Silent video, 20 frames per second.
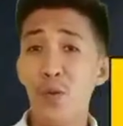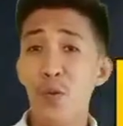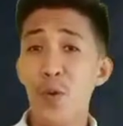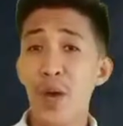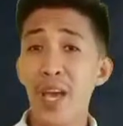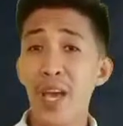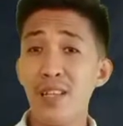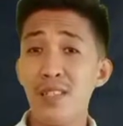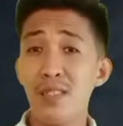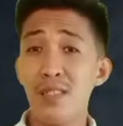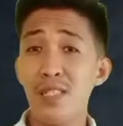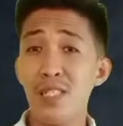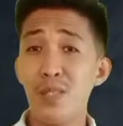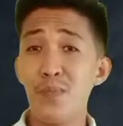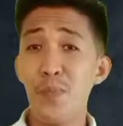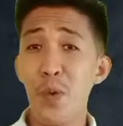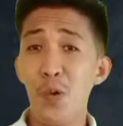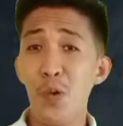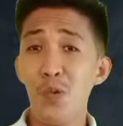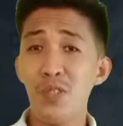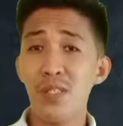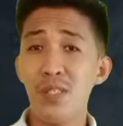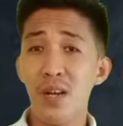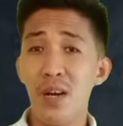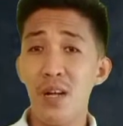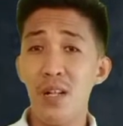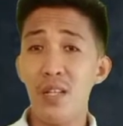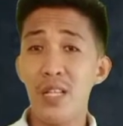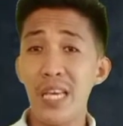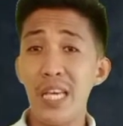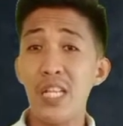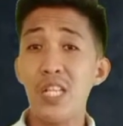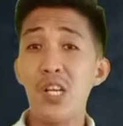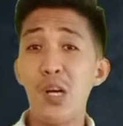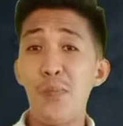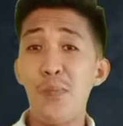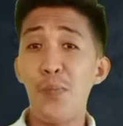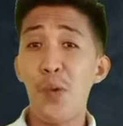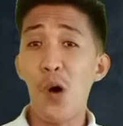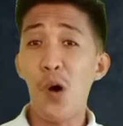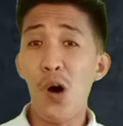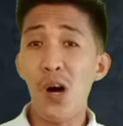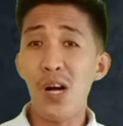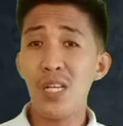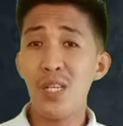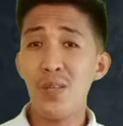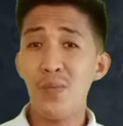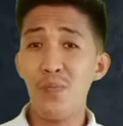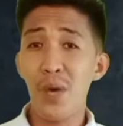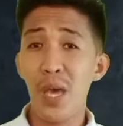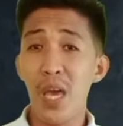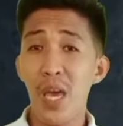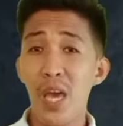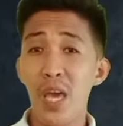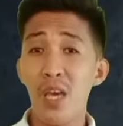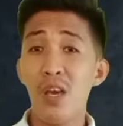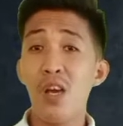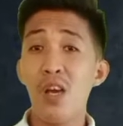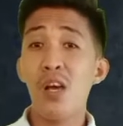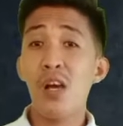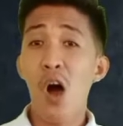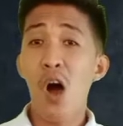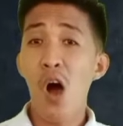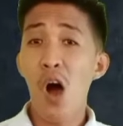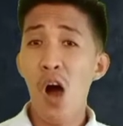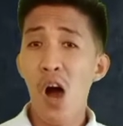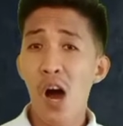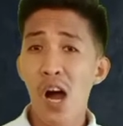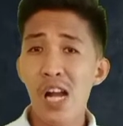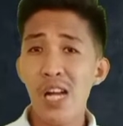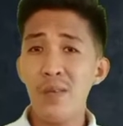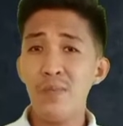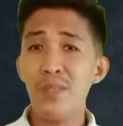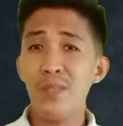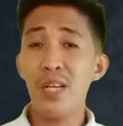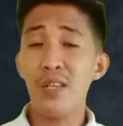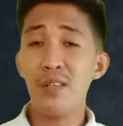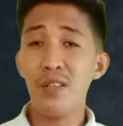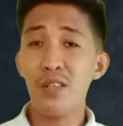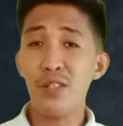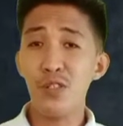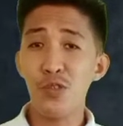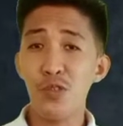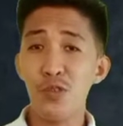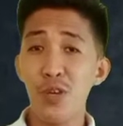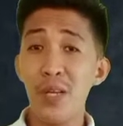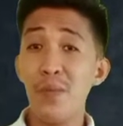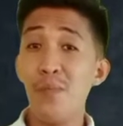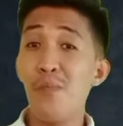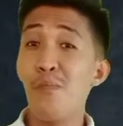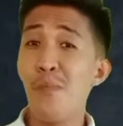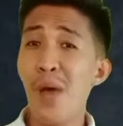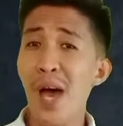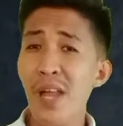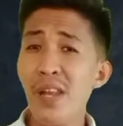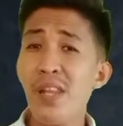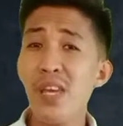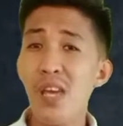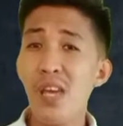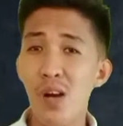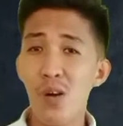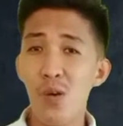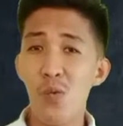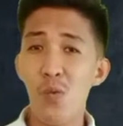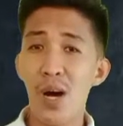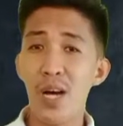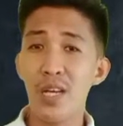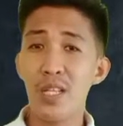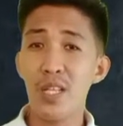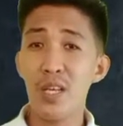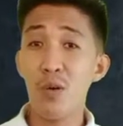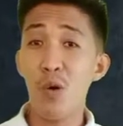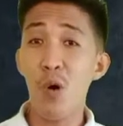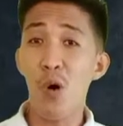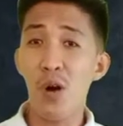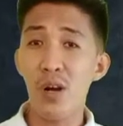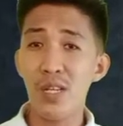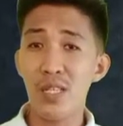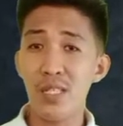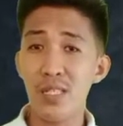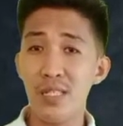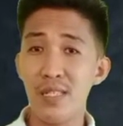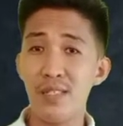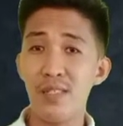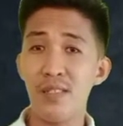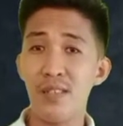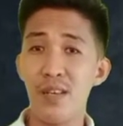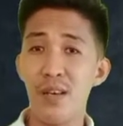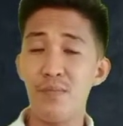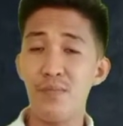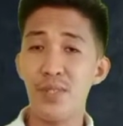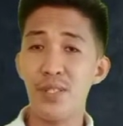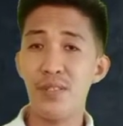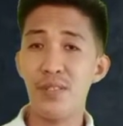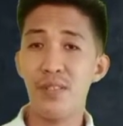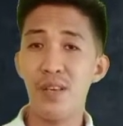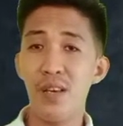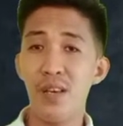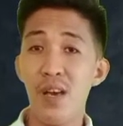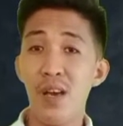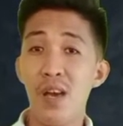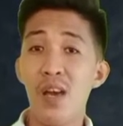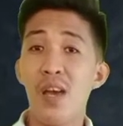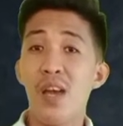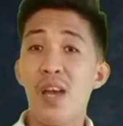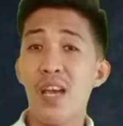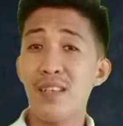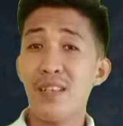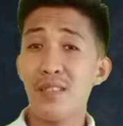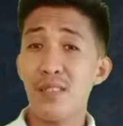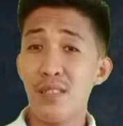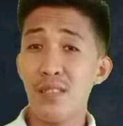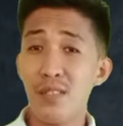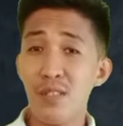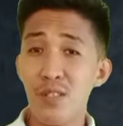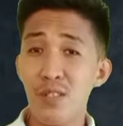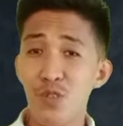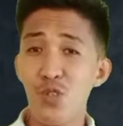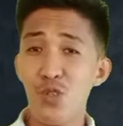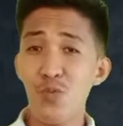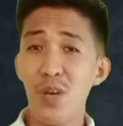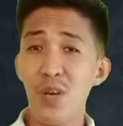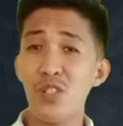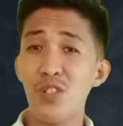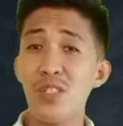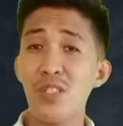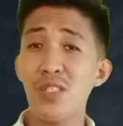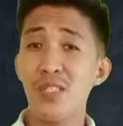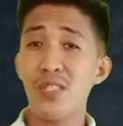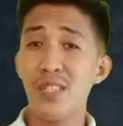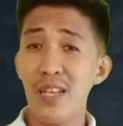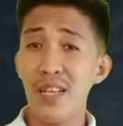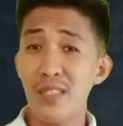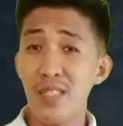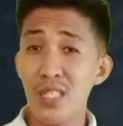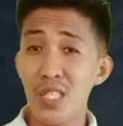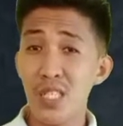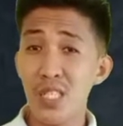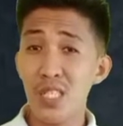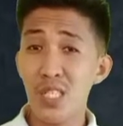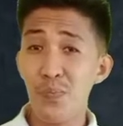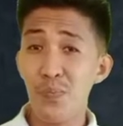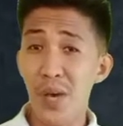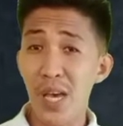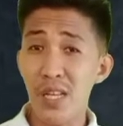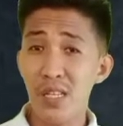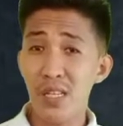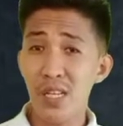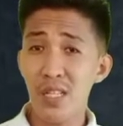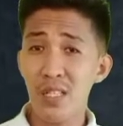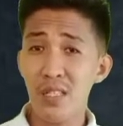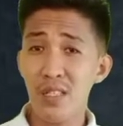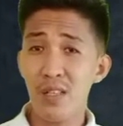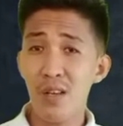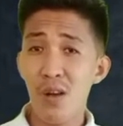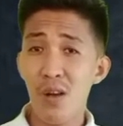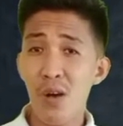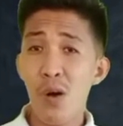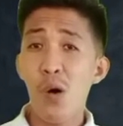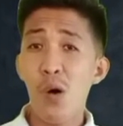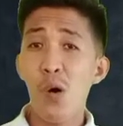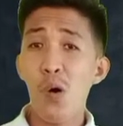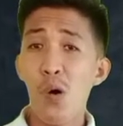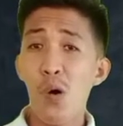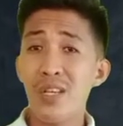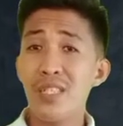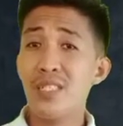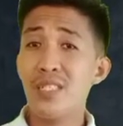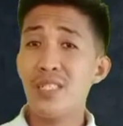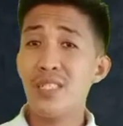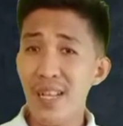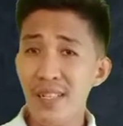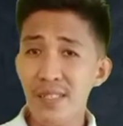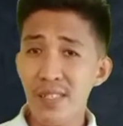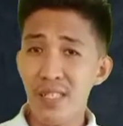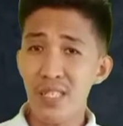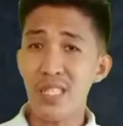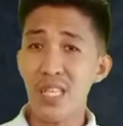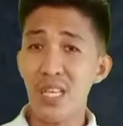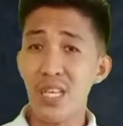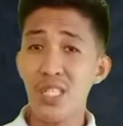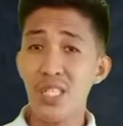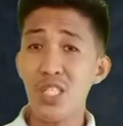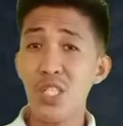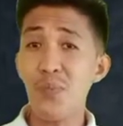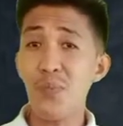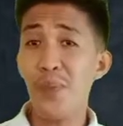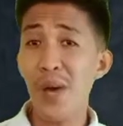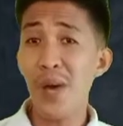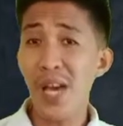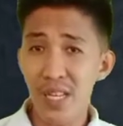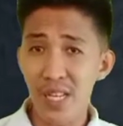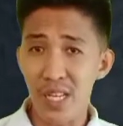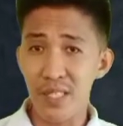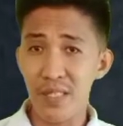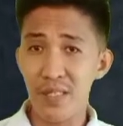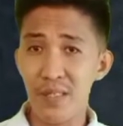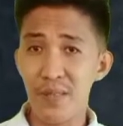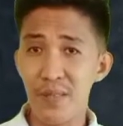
waste disposal in Capoacan Bay harmed and destroyed many aquatic organisms. Is the situation density dependent or density independent?